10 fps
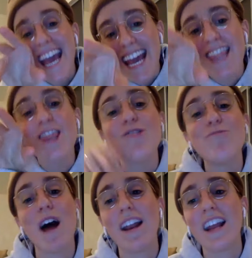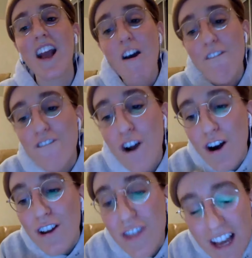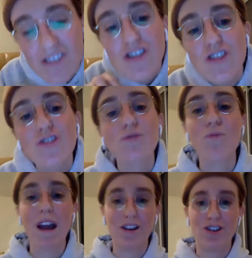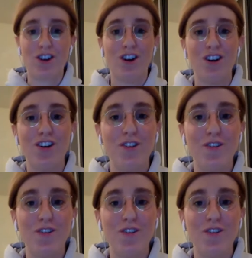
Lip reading: In the running for this sweatshirt.